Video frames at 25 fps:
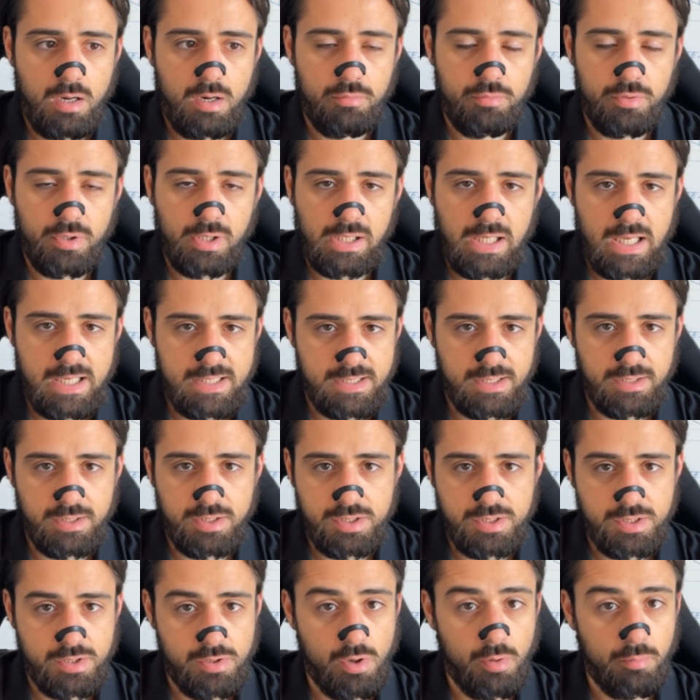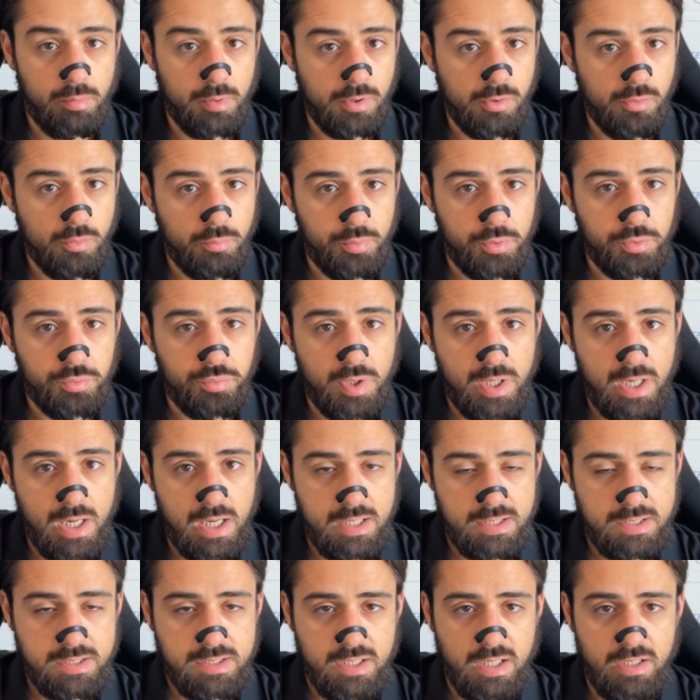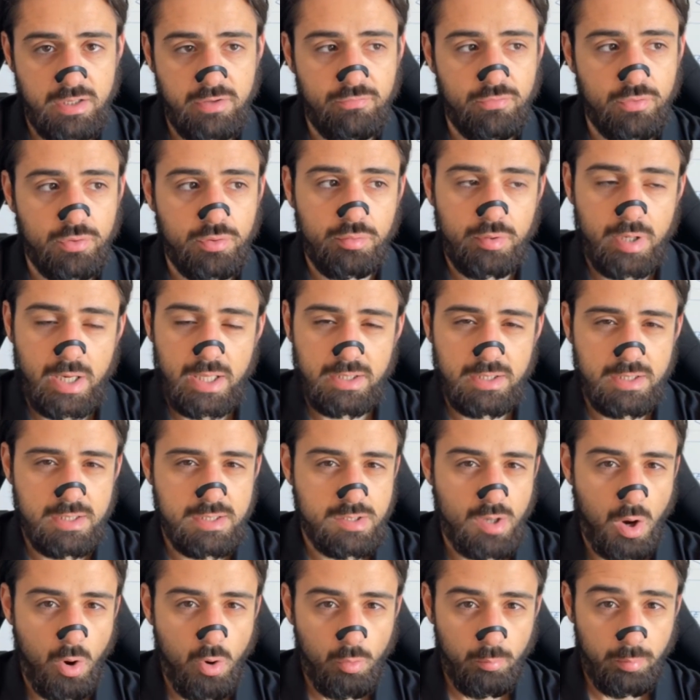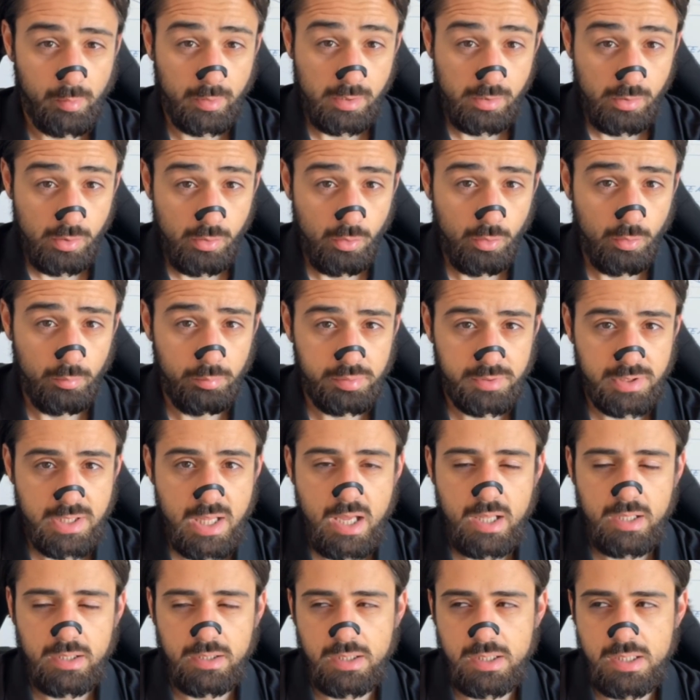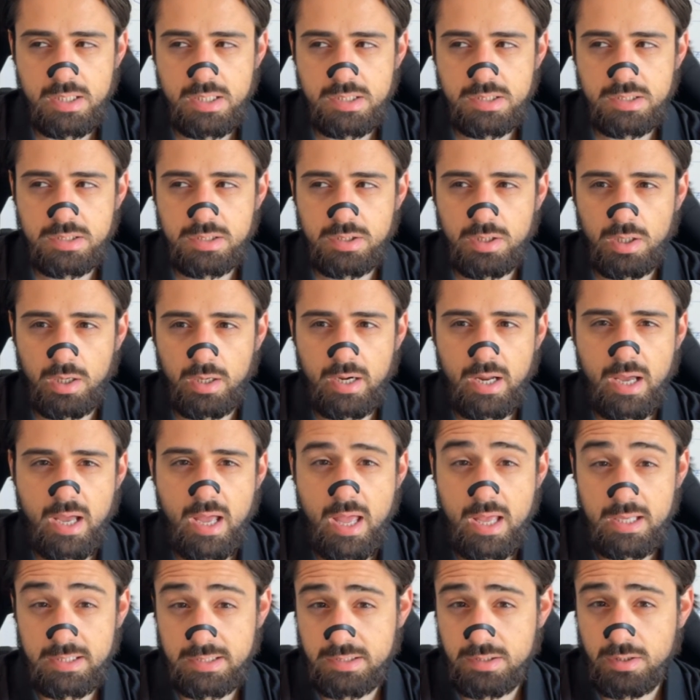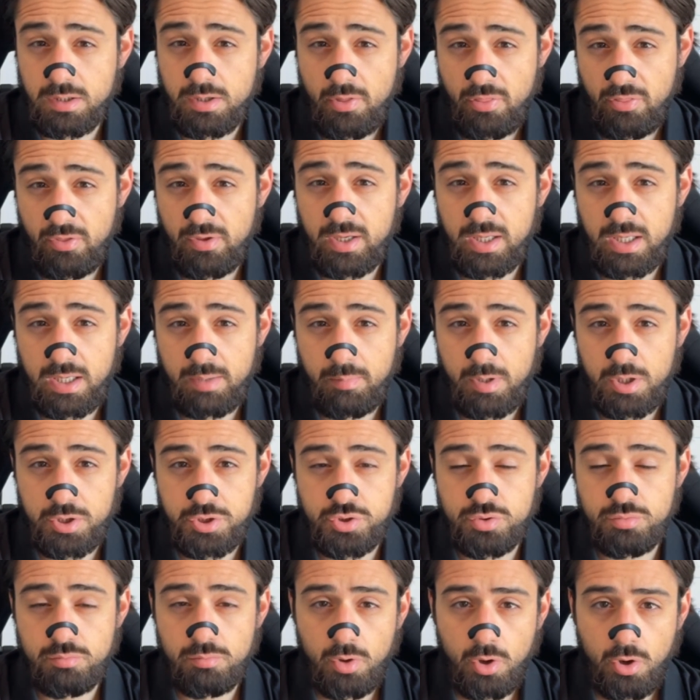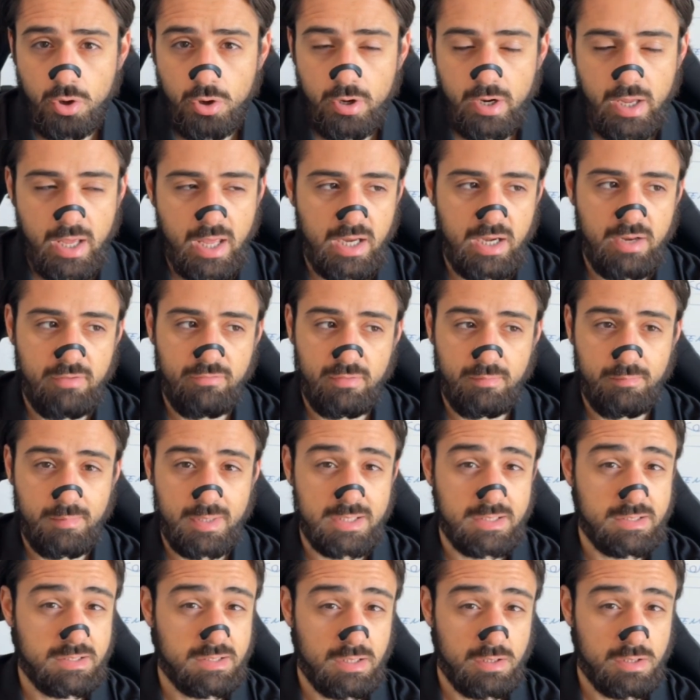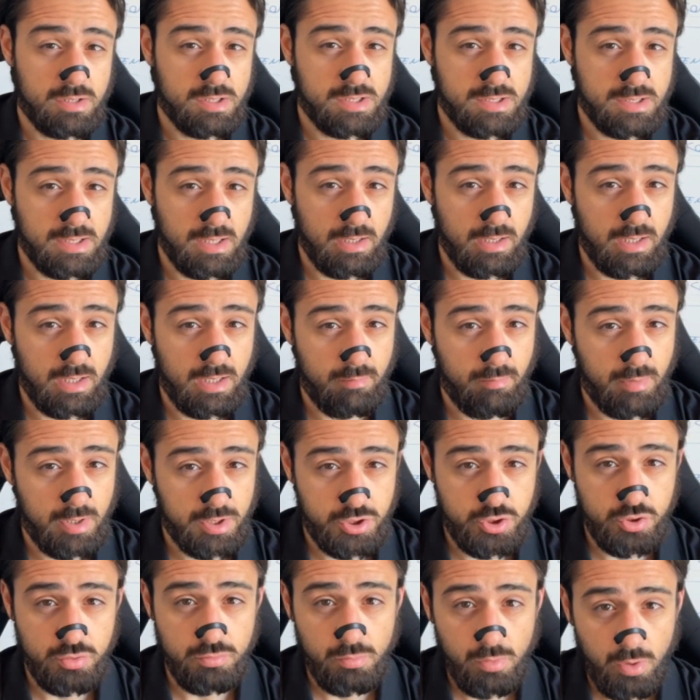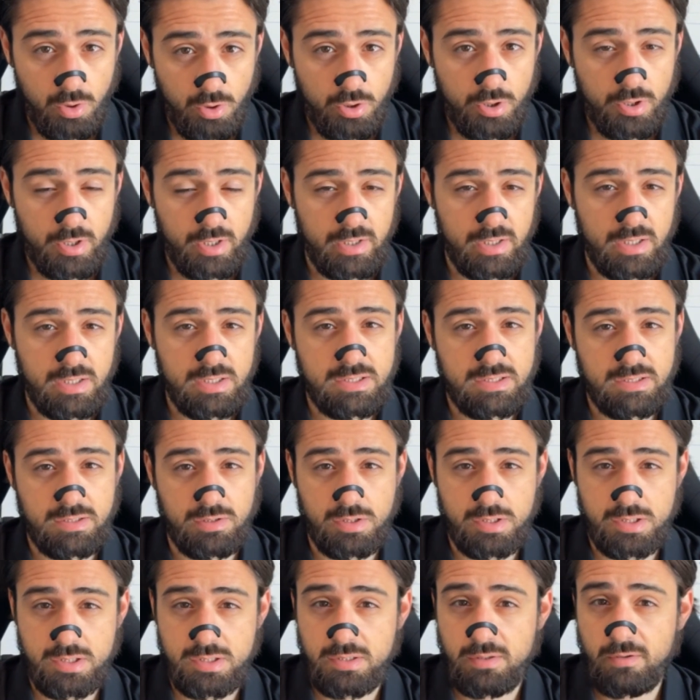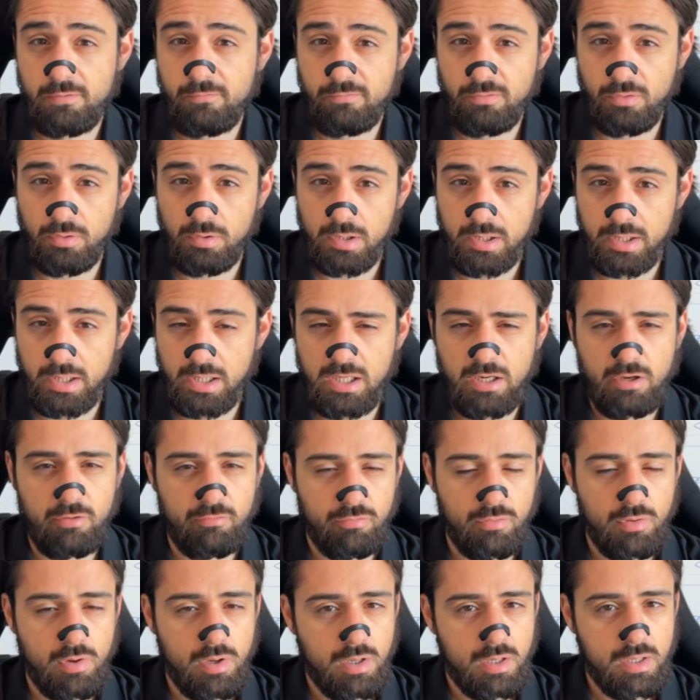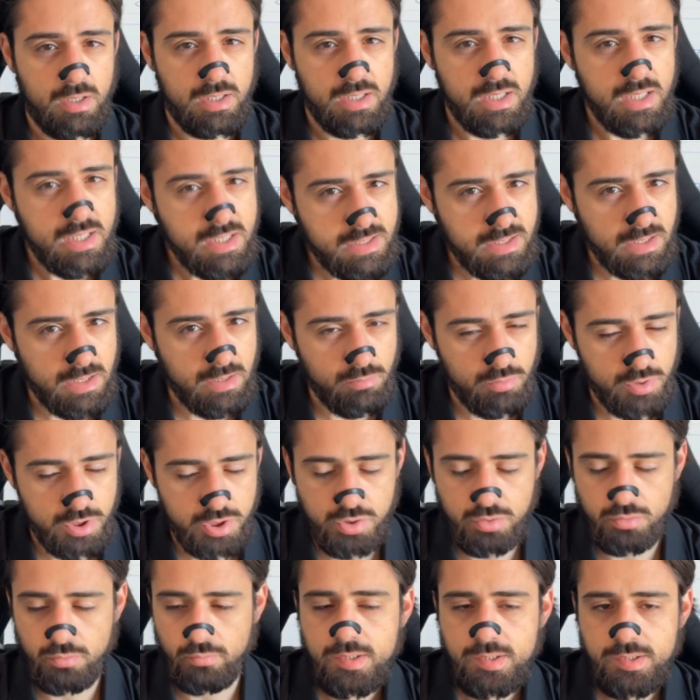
realizing there's an open loop between us. And if you create this open loop, then he's gonna start thinking about you more. And if a man starts thinking about you more, he starts falling in love easily with you.